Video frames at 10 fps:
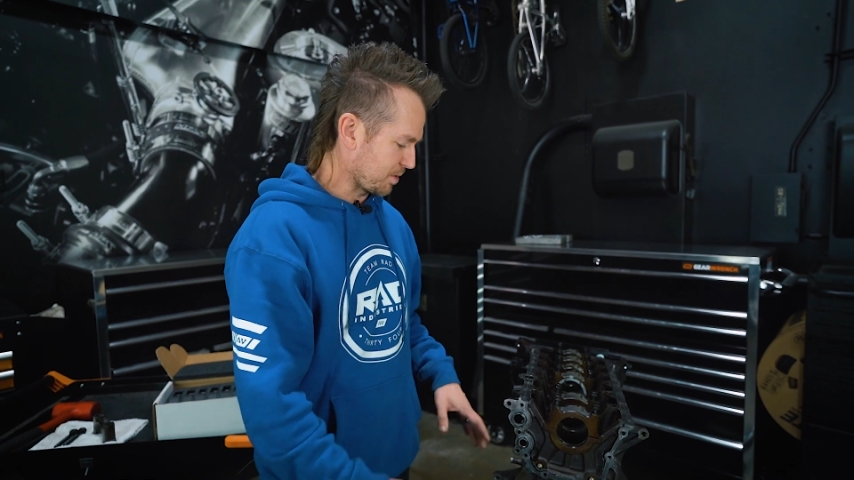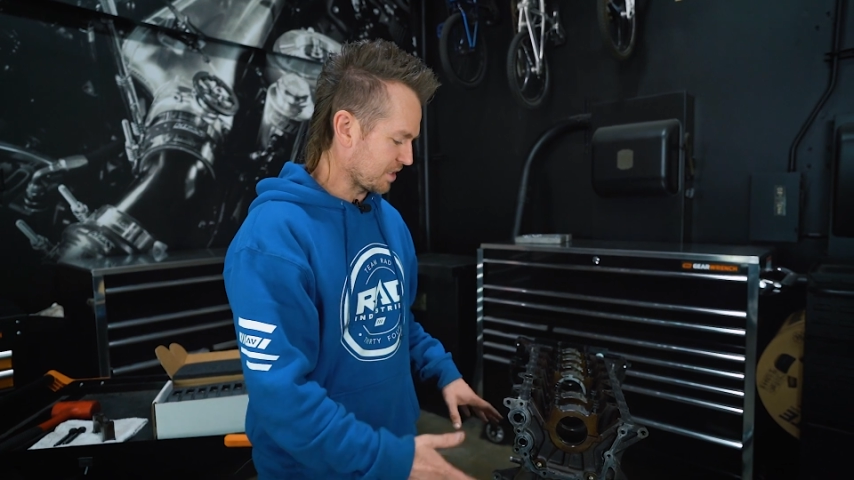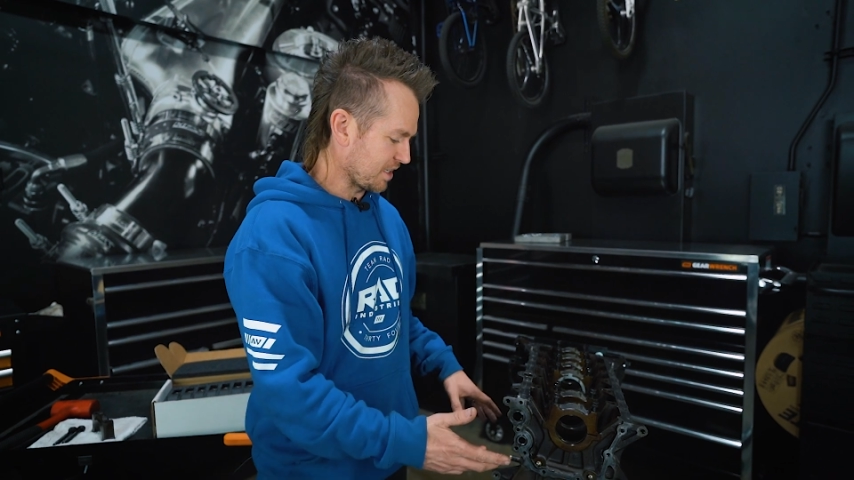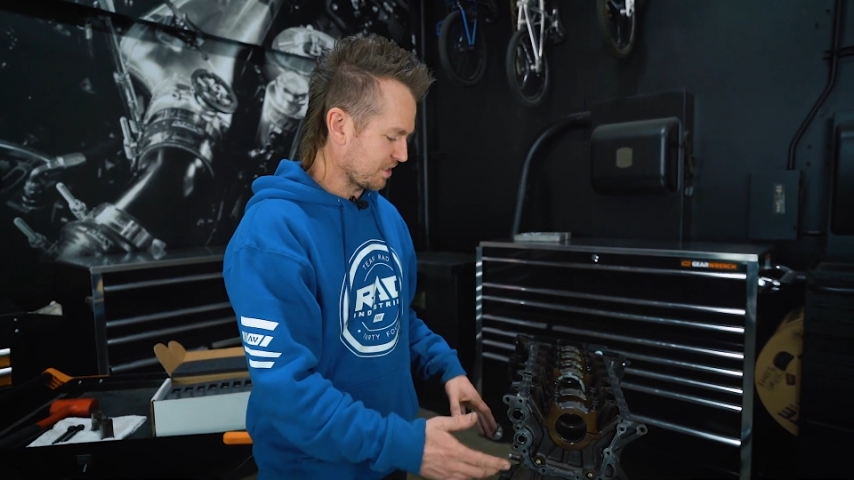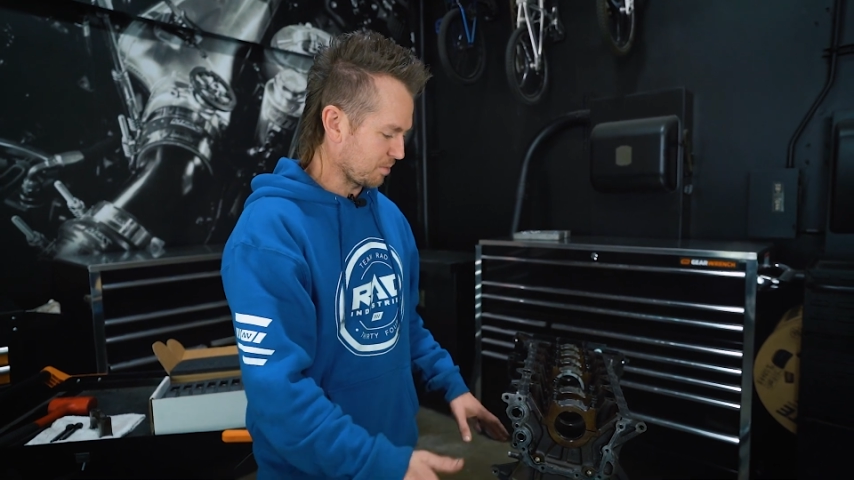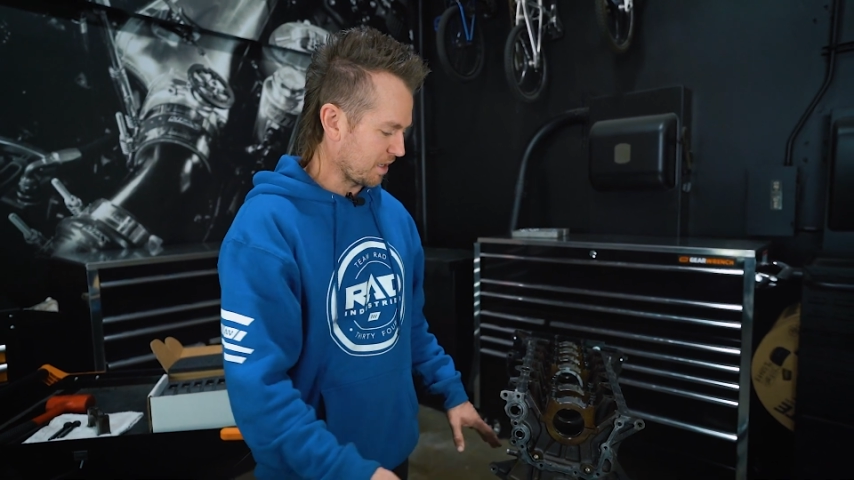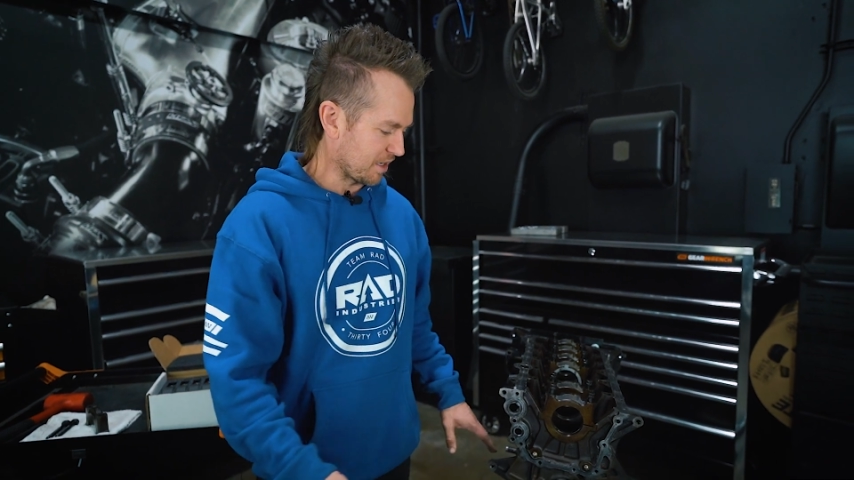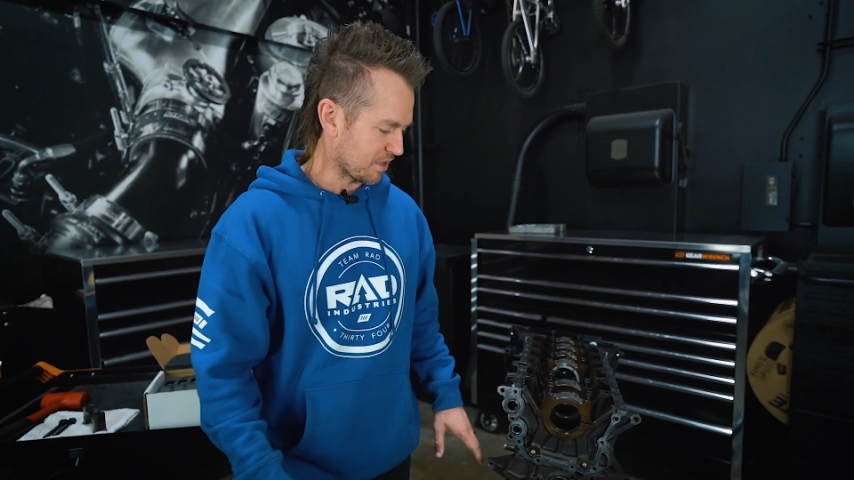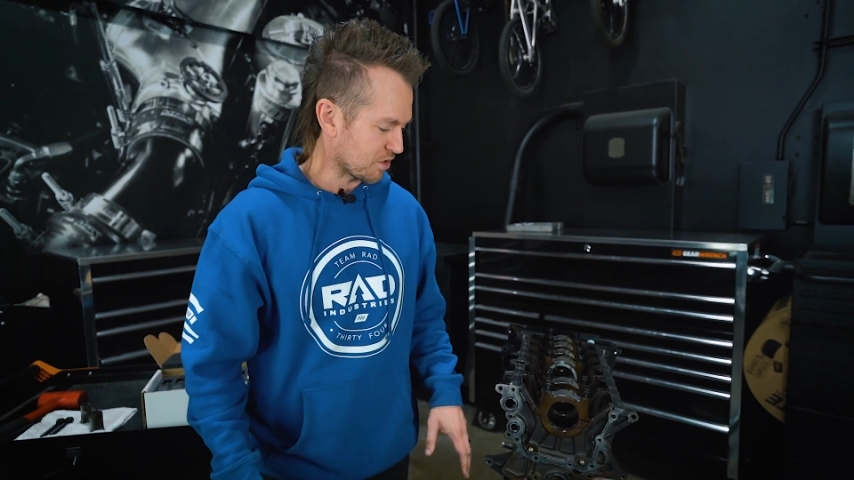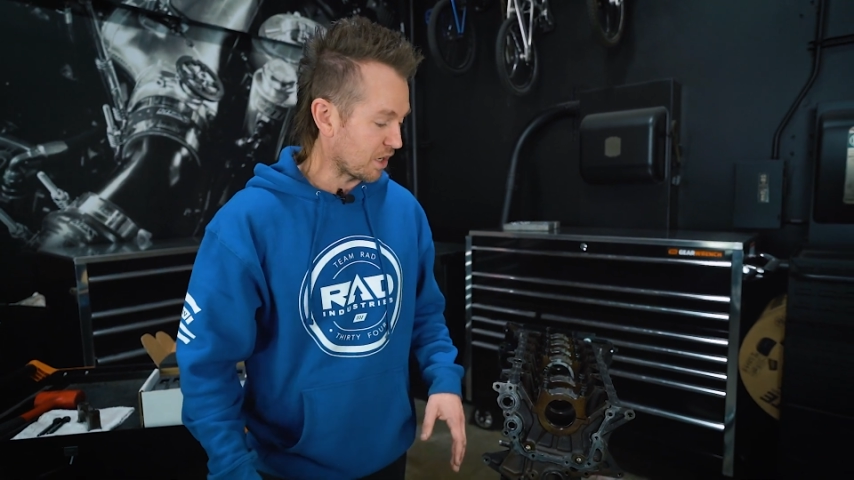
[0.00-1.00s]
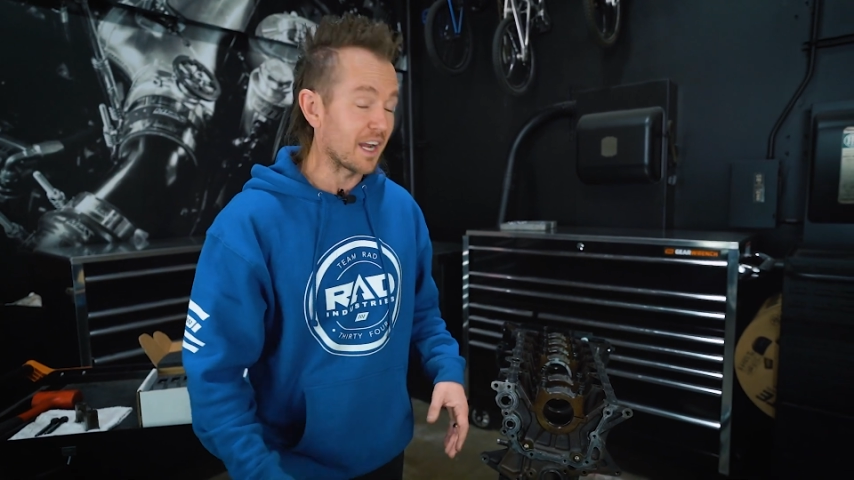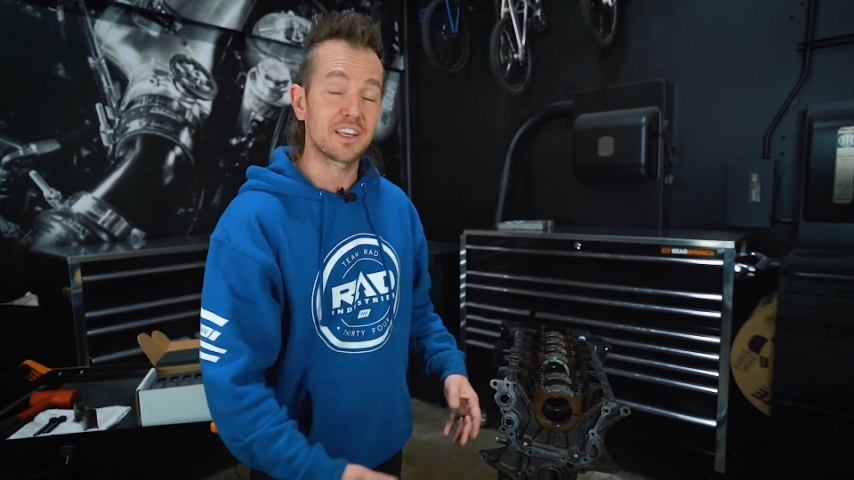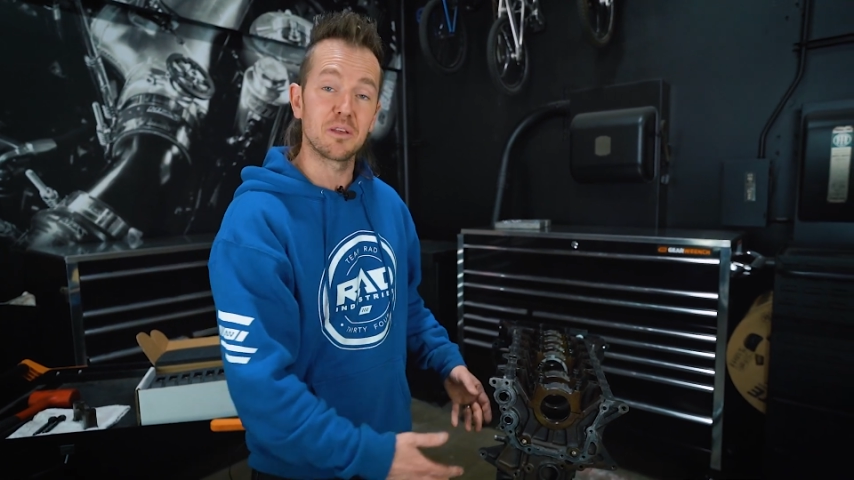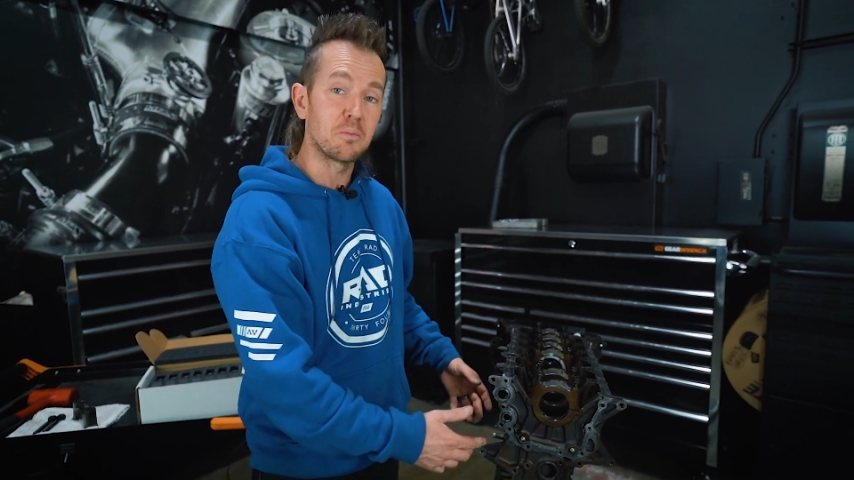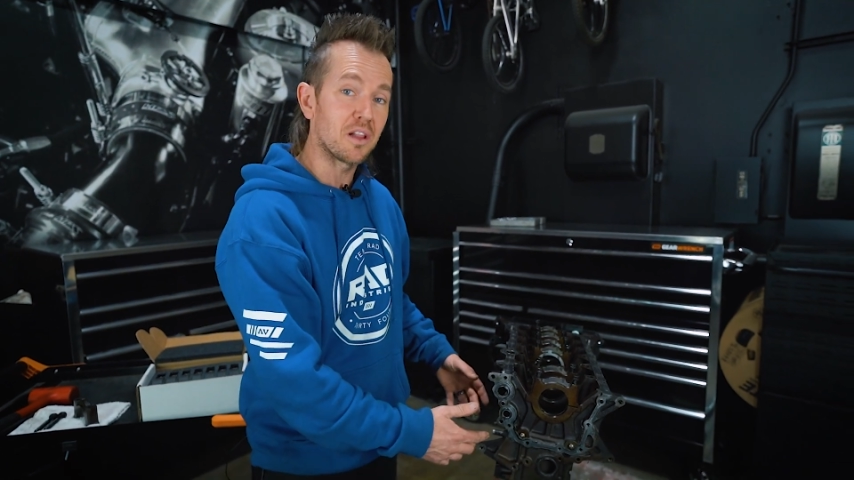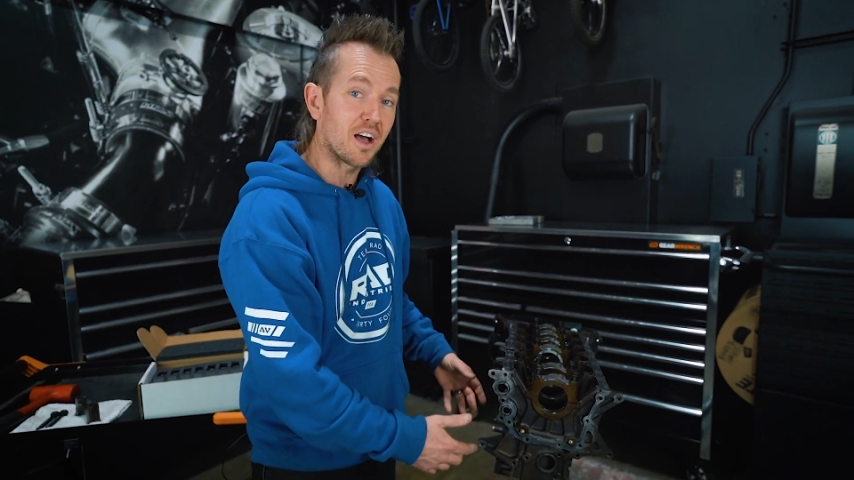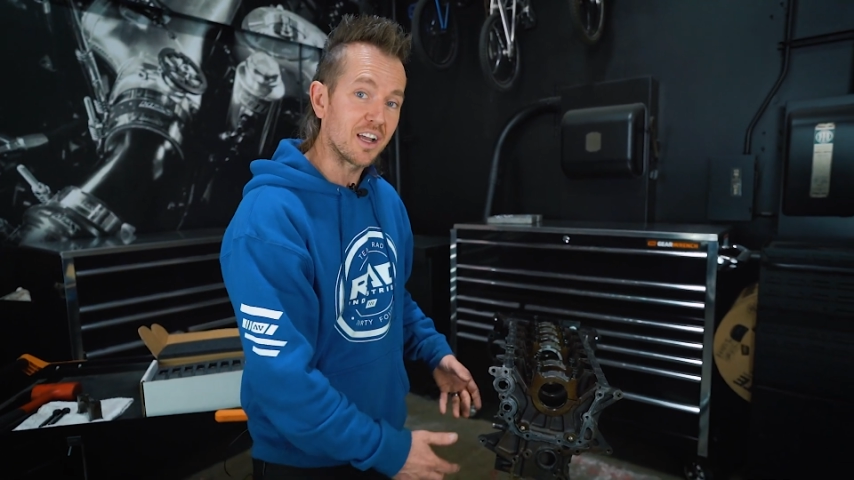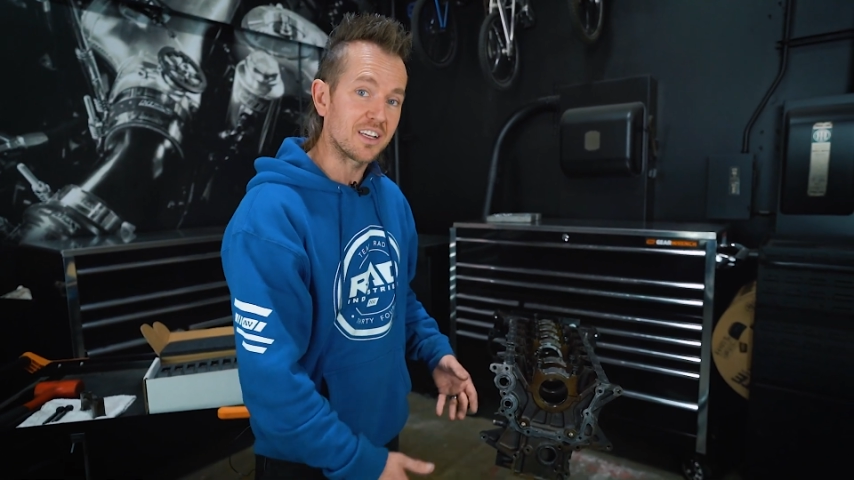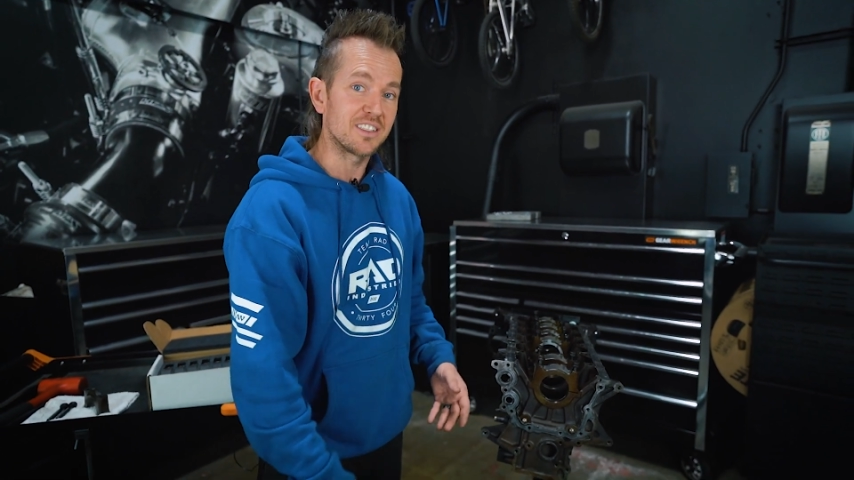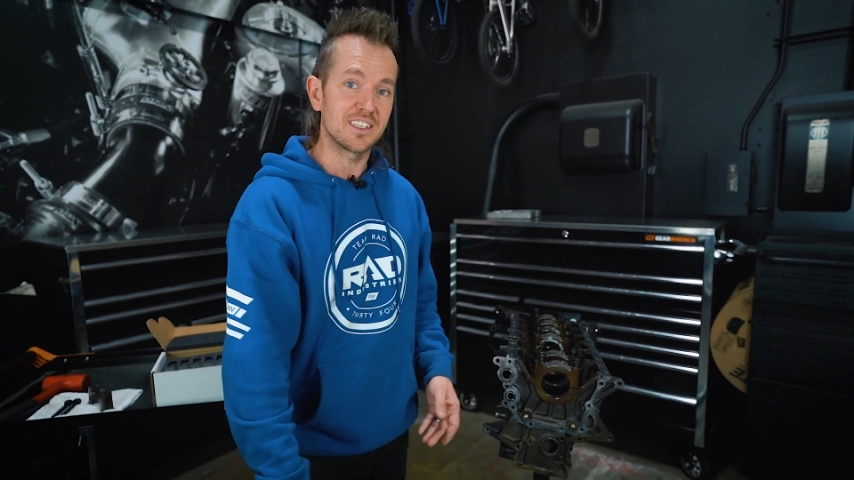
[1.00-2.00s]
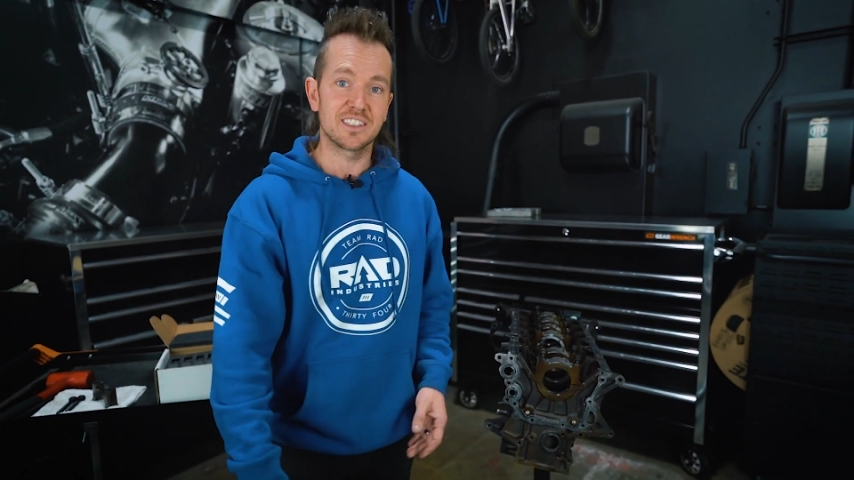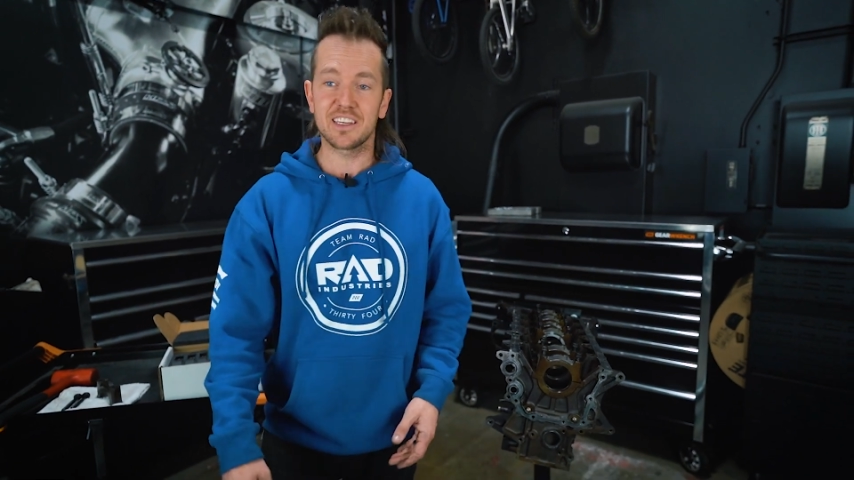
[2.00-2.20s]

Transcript: but then you might crack the block because it's